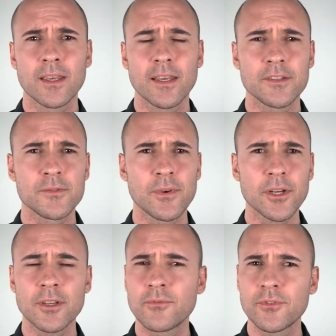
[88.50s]
it's
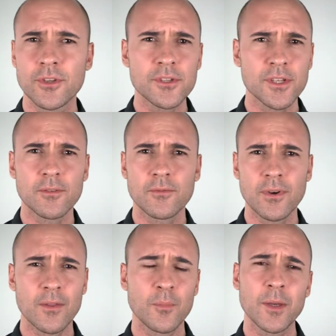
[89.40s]
very confusing
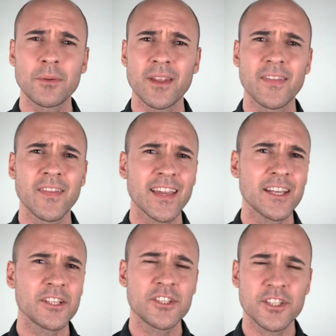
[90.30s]
for other people and they
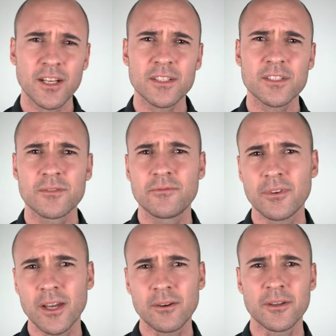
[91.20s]
get judged
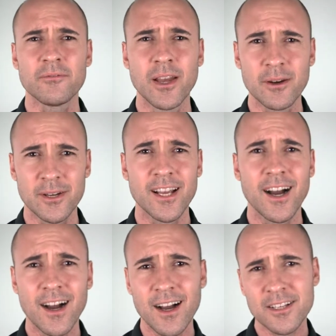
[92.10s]
very, very
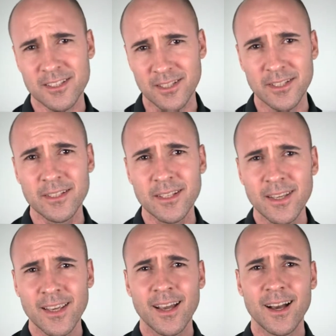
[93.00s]
harshly
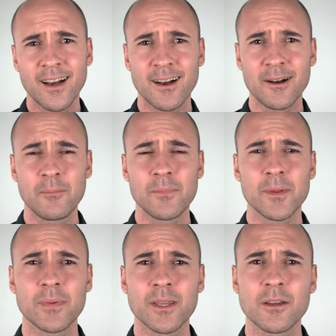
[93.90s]

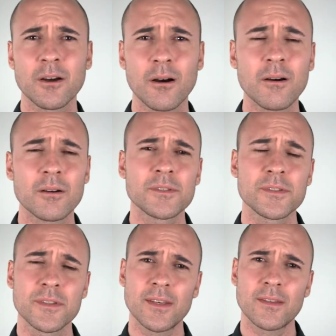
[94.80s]

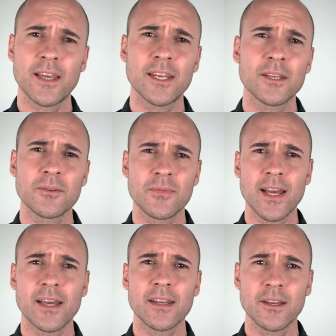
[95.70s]
because any of
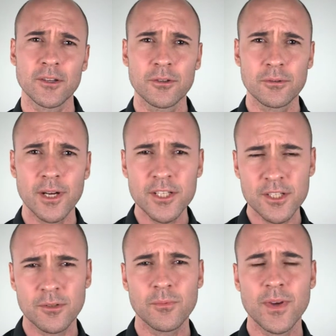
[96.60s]
that
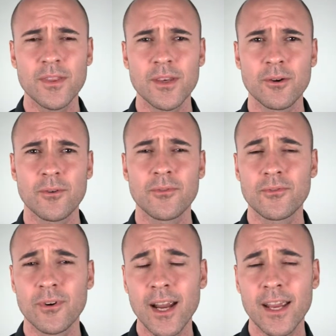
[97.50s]
aggression when they're
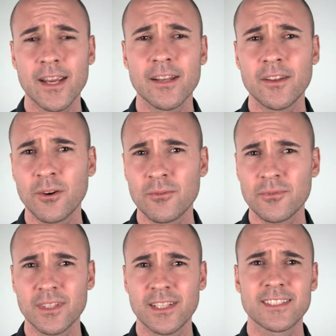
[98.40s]
afraid and not
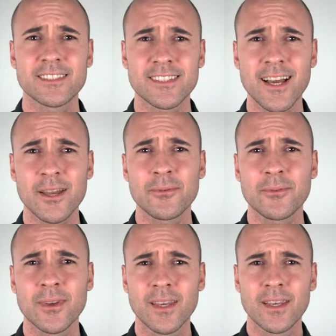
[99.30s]
feeling safe